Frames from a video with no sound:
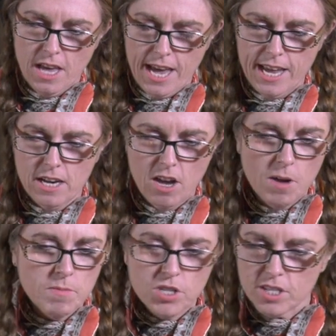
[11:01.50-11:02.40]
And
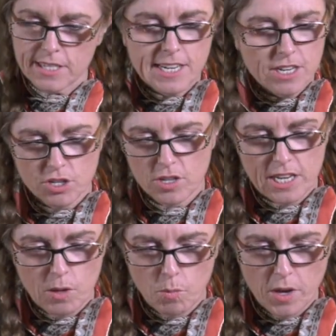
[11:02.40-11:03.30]
I'm just
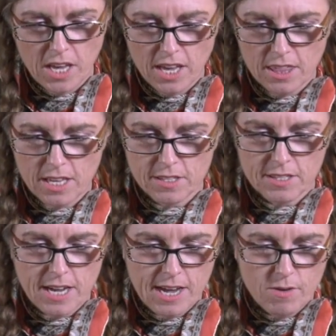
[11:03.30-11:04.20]
literally winging
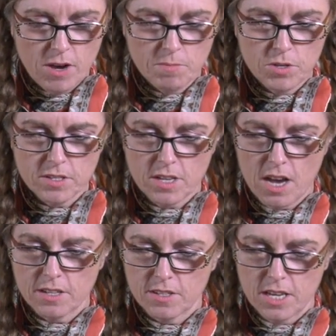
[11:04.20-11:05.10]
this now. I'm just
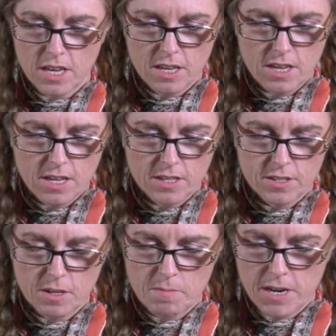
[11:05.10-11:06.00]
cutting
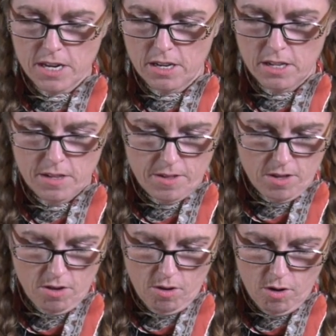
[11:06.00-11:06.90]
some little
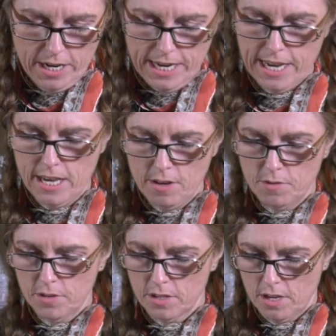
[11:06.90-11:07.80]
holly
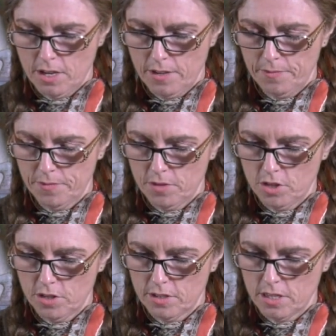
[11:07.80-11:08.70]
leaves,
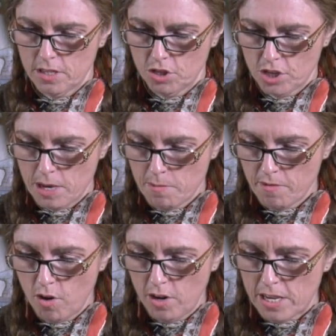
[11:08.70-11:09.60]
just in the shape
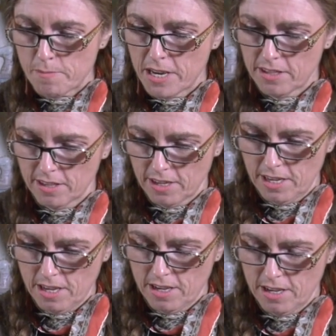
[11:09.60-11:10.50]
of holly,
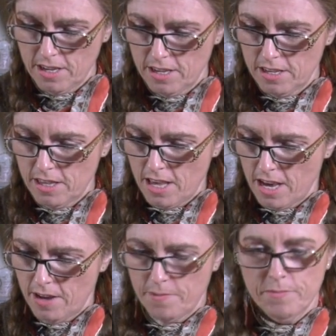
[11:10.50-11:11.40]
basically.
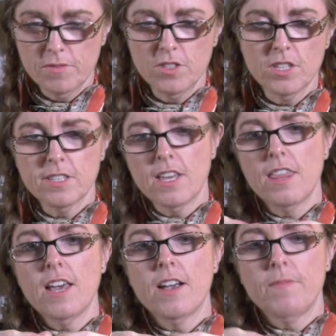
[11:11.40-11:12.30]
There, just
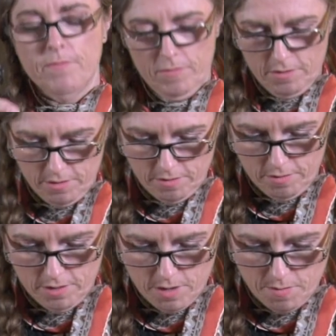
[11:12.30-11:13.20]
like that.
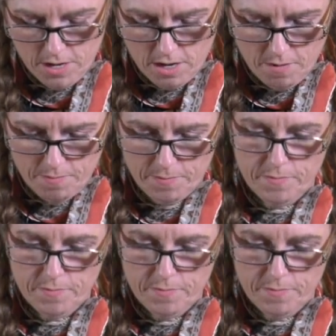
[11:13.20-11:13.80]
There we go.